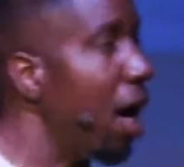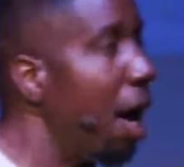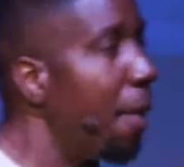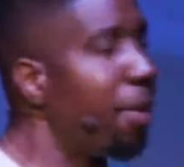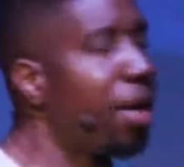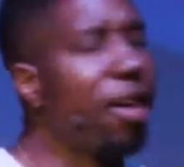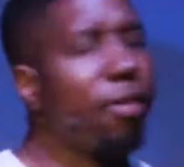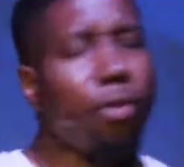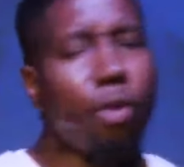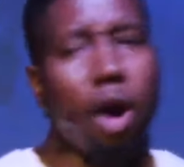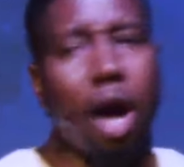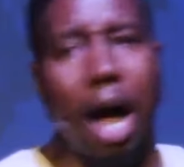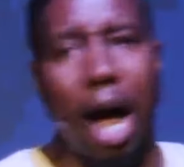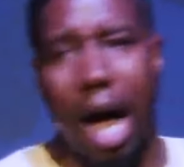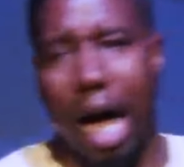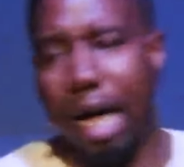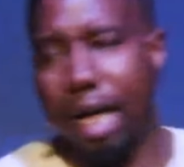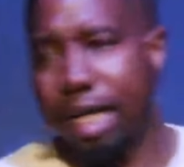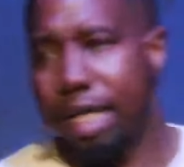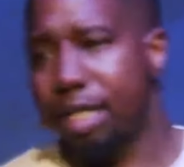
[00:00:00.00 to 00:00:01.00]
But if we're
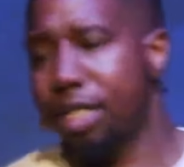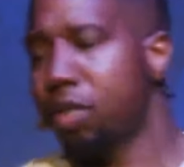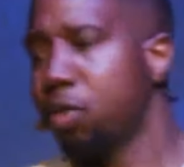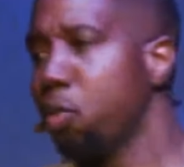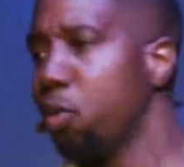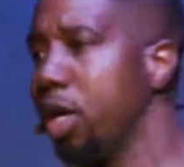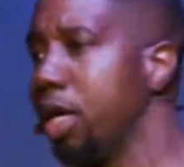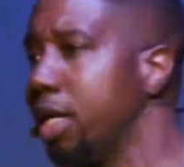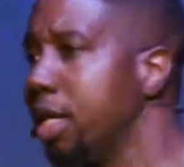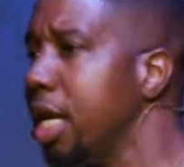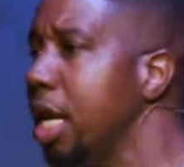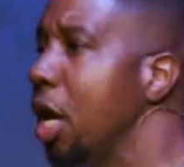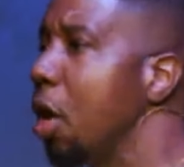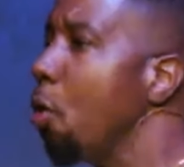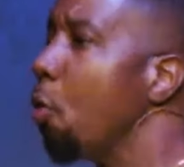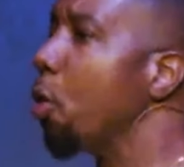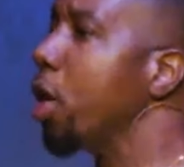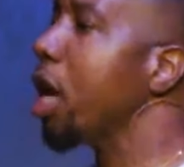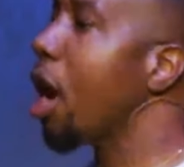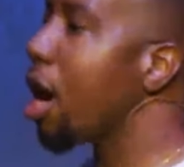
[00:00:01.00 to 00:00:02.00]
honest, when
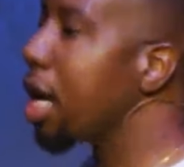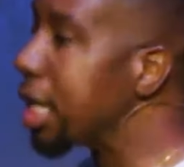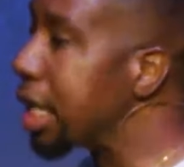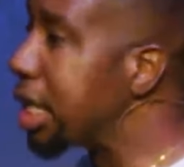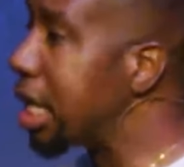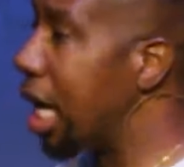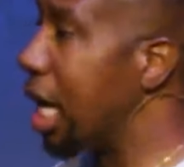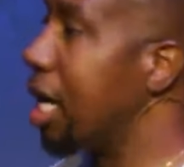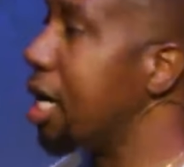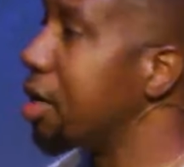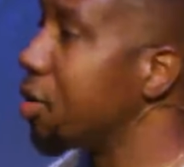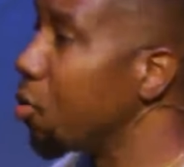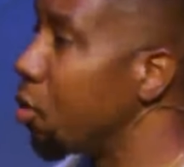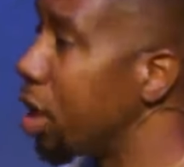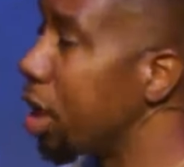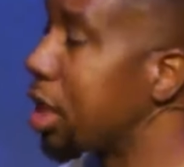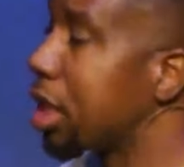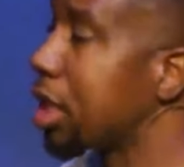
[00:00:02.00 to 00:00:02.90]
we are done with